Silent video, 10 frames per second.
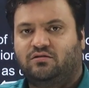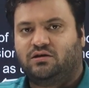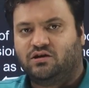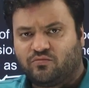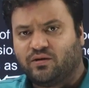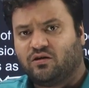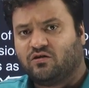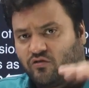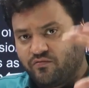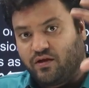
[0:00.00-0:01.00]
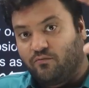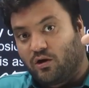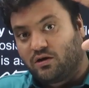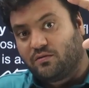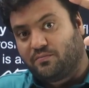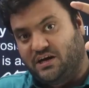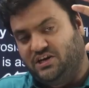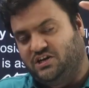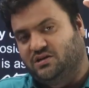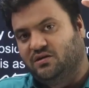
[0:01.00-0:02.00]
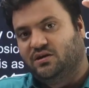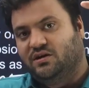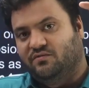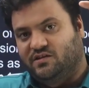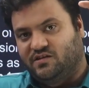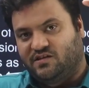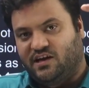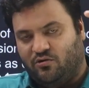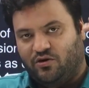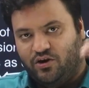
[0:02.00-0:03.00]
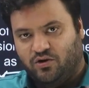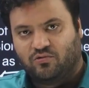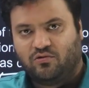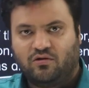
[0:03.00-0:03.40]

It's because of the water pressure which is there on you.